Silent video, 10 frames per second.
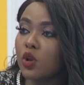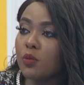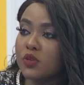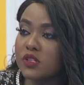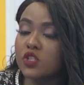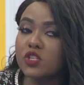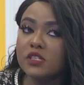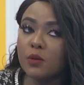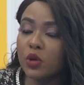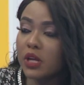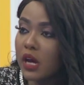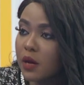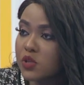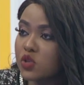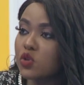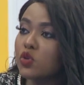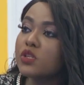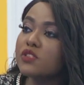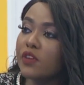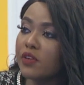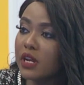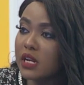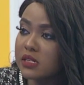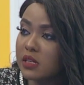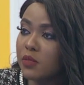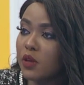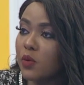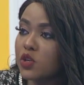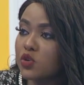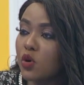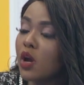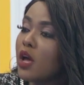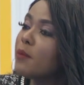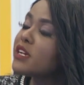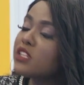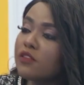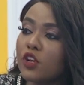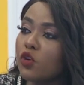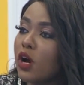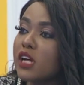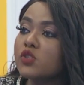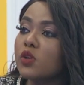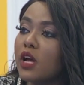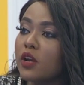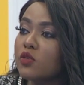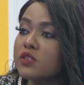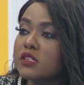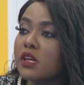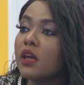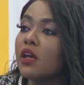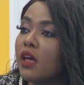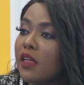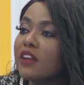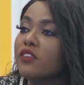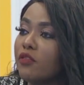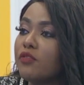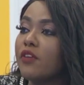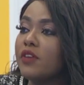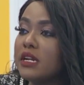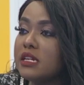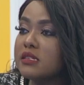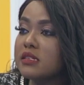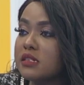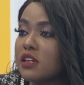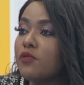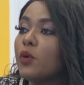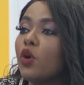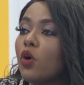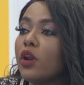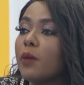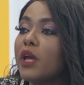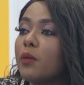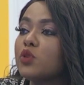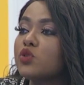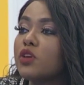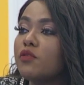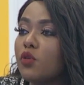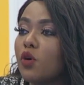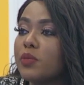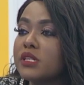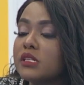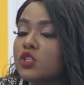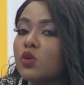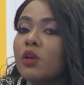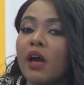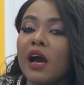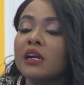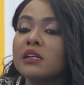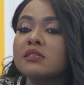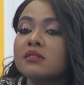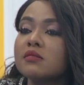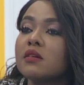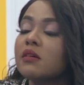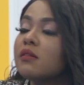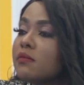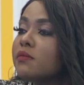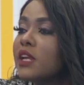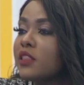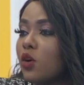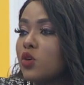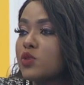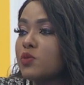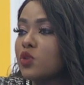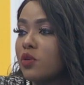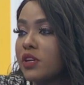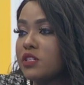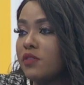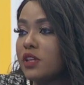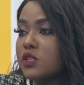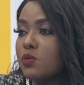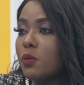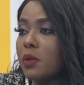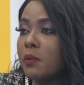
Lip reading: procedure. Somebody comes to you, it's very clear something went wrong, but even your counsel cannot say, at the very least, if we're not going to be able to give you compensation, at least let the hospital rectify this problem.